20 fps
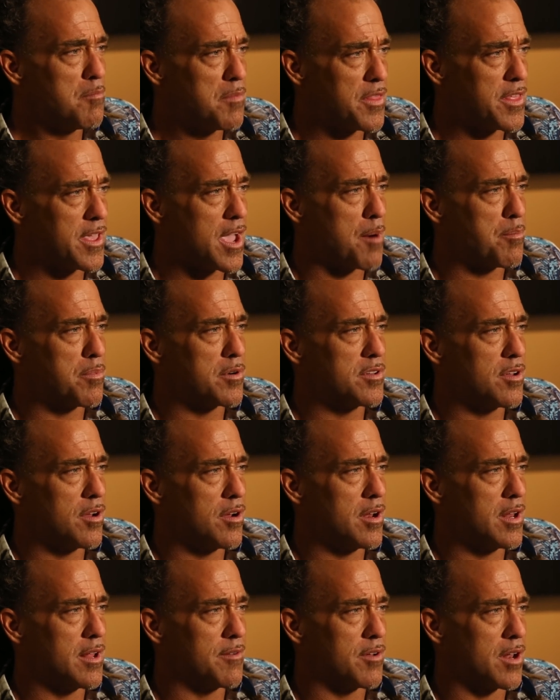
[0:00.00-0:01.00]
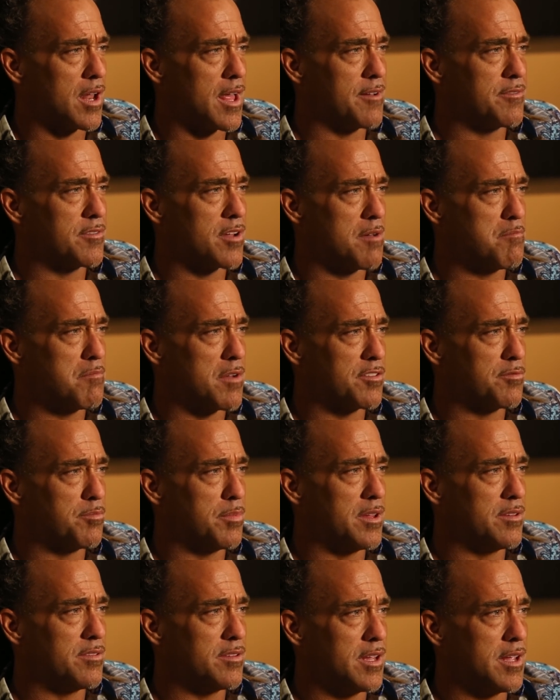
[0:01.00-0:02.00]
that the opportunity of a lifetime
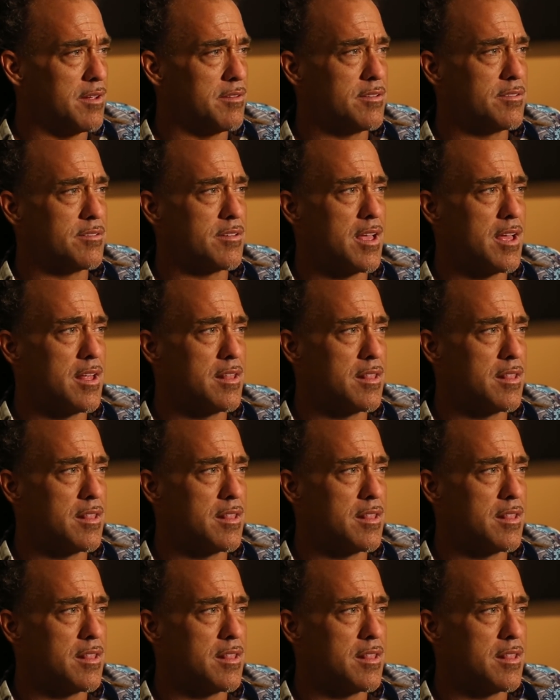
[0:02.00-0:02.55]
must be seized